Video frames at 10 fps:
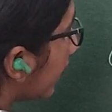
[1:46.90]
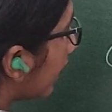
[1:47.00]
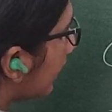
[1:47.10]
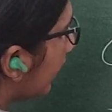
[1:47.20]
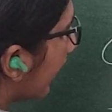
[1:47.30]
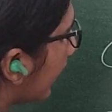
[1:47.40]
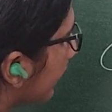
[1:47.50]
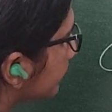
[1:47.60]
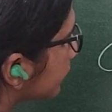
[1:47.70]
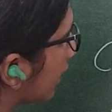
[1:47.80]
a
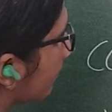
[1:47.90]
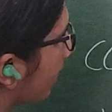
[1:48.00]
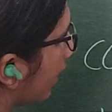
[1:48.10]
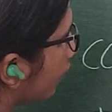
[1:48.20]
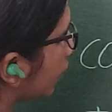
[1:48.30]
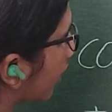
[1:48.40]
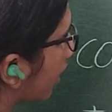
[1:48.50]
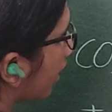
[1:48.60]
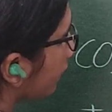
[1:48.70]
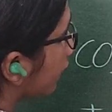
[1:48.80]
large amount
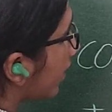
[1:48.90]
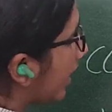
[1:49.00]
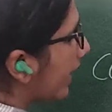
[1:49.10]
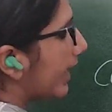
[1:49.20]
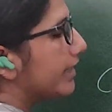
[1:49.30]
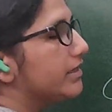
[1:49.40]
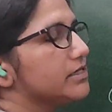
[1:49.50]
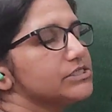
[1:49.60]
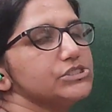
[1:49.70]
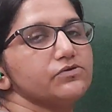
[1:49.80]
of
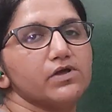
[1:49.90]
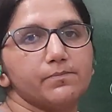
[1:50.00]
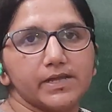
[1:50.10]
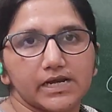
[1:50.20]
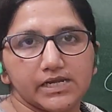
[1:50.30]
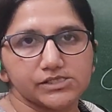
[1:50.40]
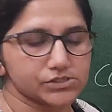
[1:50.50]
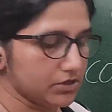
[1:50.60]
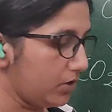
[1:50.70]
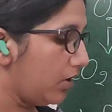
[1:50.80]
energy will be
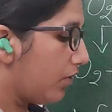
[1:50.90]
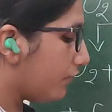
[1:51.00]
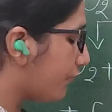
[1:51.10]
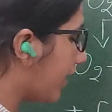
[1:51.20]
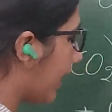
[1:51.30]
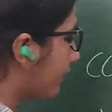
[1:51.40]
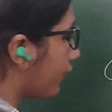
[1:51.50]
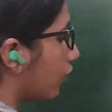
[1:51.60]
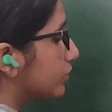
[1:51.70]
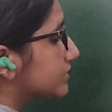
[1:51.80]
released. We
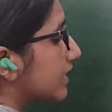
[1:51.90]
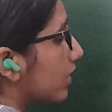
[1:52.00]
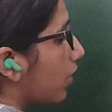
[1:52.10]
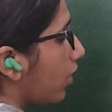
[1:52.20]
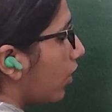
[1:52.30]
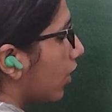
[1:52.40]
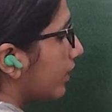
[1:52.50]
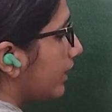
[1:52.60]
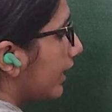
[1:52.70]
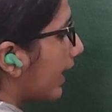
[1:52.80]
are focusing
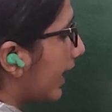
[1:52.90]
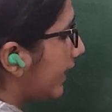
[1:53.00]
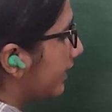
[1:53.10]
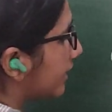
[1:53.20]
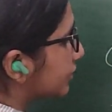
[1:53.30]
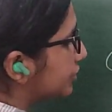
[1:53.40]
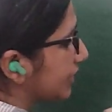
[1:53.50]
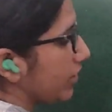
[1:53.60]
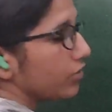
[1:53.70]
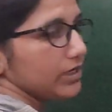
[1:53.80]
on
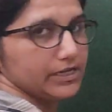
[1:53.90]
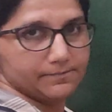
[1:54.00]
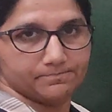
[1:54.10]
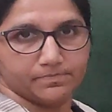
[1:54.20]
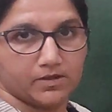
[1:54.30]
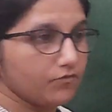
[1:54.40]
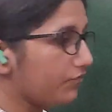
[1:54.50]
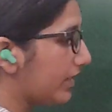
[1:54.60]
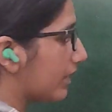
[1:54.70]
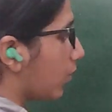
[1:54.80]
energy only.
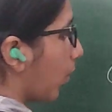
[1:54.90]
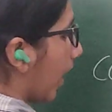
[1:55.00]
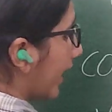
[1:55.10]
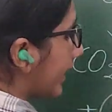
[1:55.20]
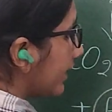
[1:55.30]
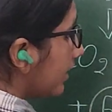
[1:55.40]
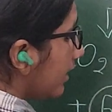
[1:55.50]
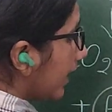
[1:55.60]
We require